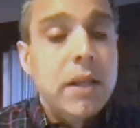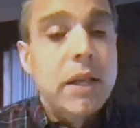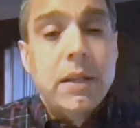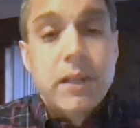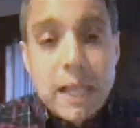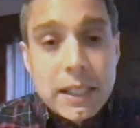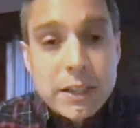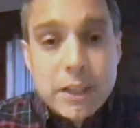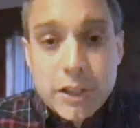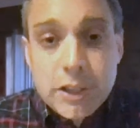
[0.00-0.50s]

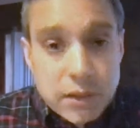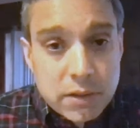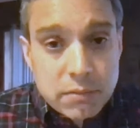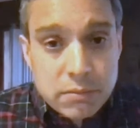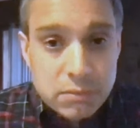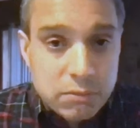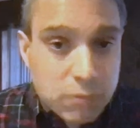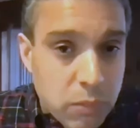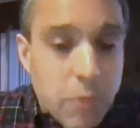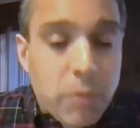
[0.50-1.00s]
Like that's just
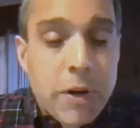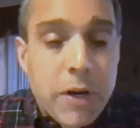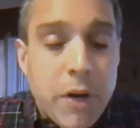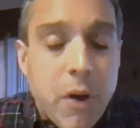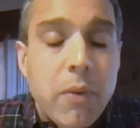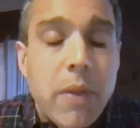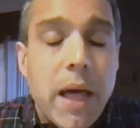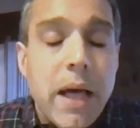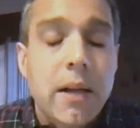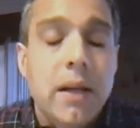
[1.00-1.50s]
what we
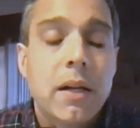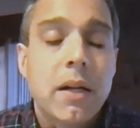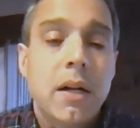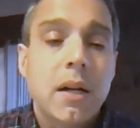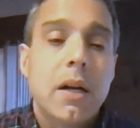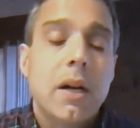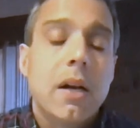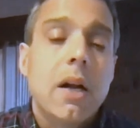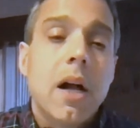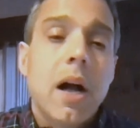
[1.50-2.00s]
know that.
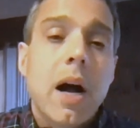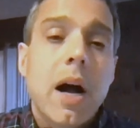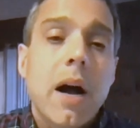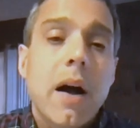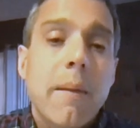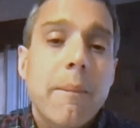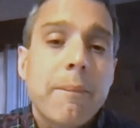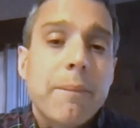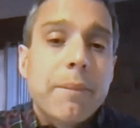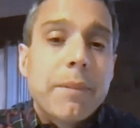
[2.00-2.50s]

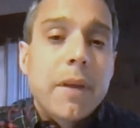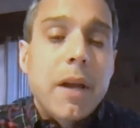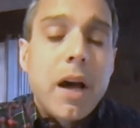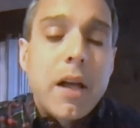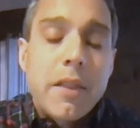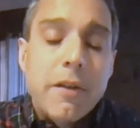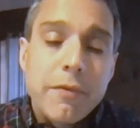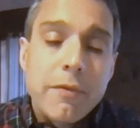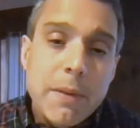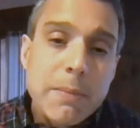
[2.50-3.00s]
On
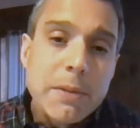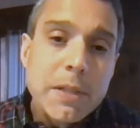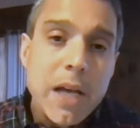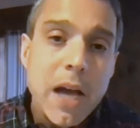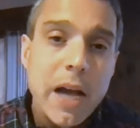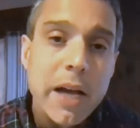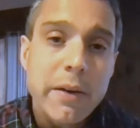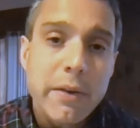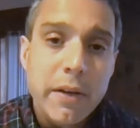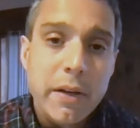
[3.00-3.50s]
the flip
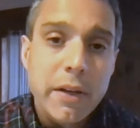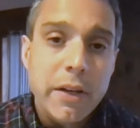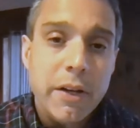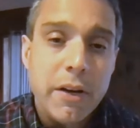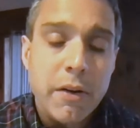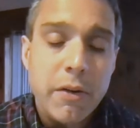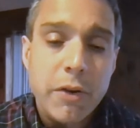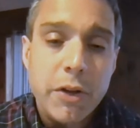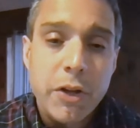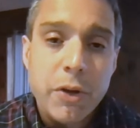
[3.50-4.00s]
side,
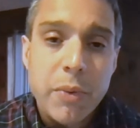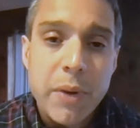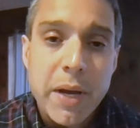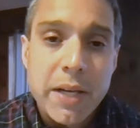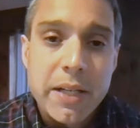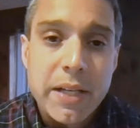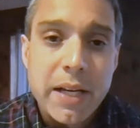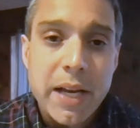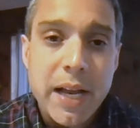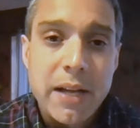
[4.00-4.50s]
you
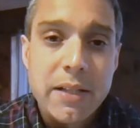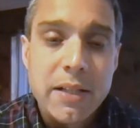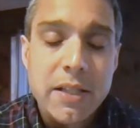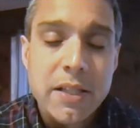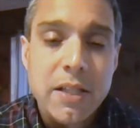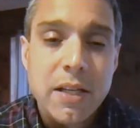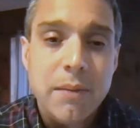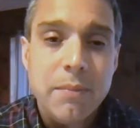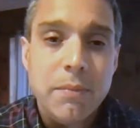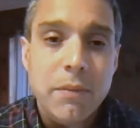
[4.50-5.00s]
hinted at
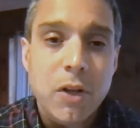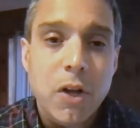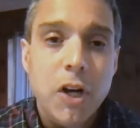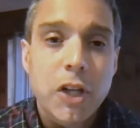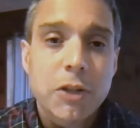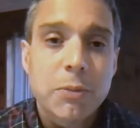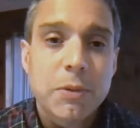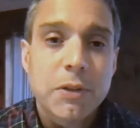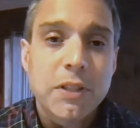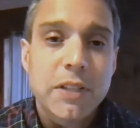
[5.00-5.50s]
some
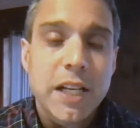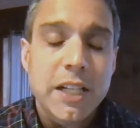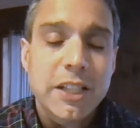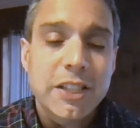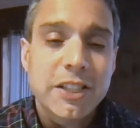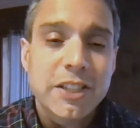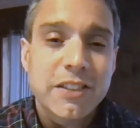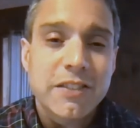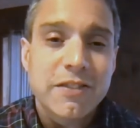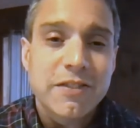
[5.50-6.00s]
large
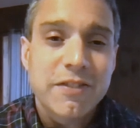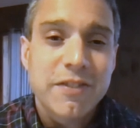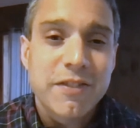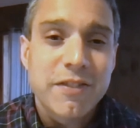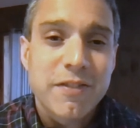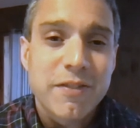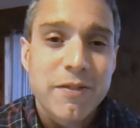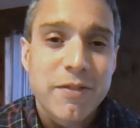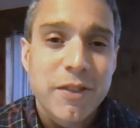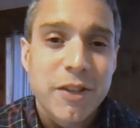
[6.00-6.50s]
percentage of
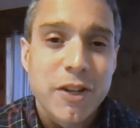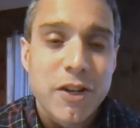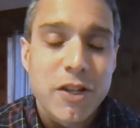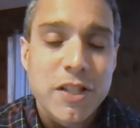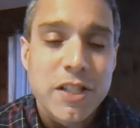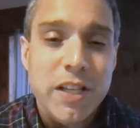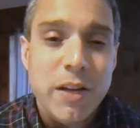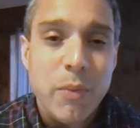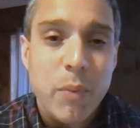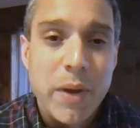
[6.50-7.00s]

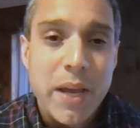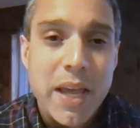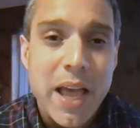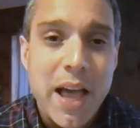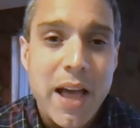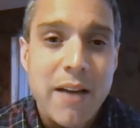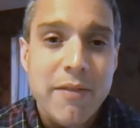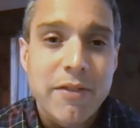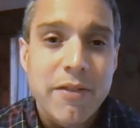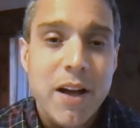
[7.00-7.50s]
goods that we
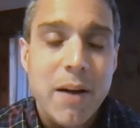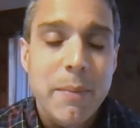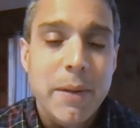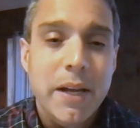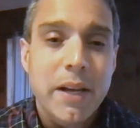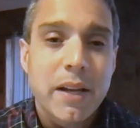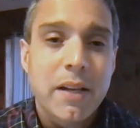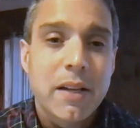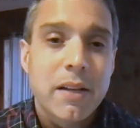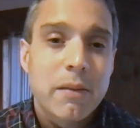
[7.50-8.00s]
have
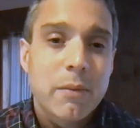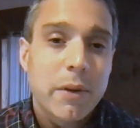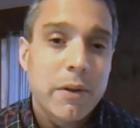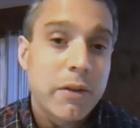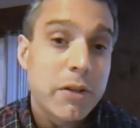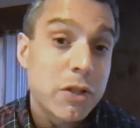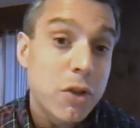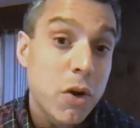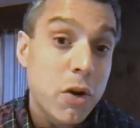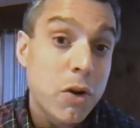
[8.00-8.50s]
coming, whether
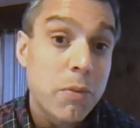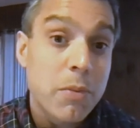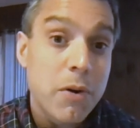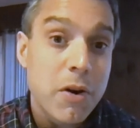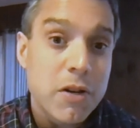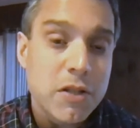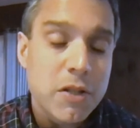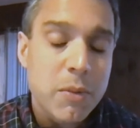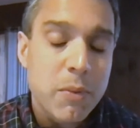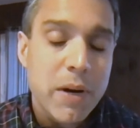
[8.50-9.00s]
it's auto
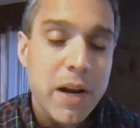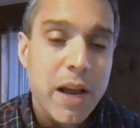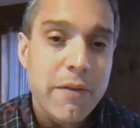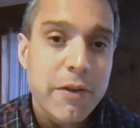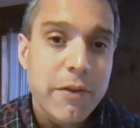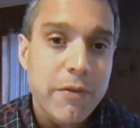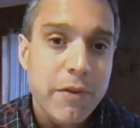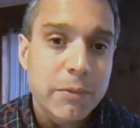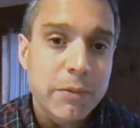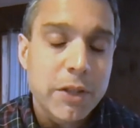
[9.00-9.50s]
parts or what have
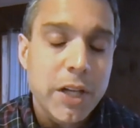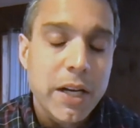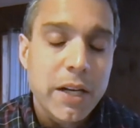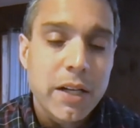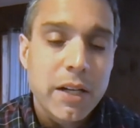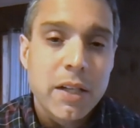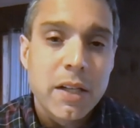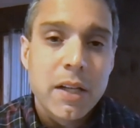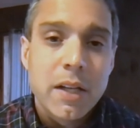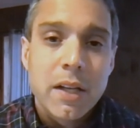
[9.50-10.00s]
you, from China.